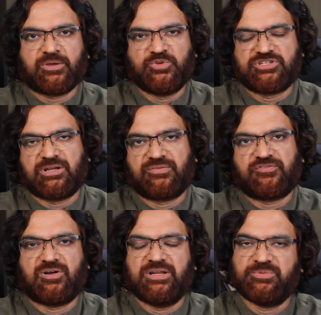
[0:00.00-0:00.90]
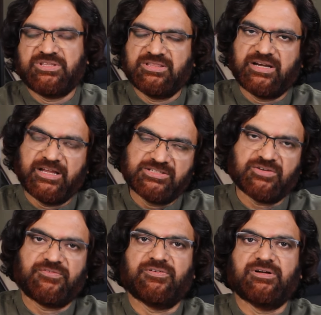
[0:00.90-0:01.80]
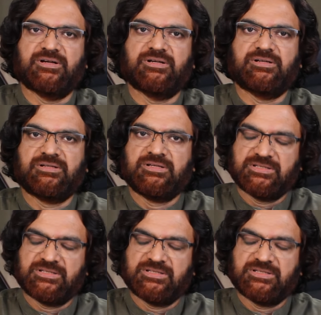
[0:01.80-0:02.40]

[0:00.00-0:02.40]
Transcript: which are falling within the range of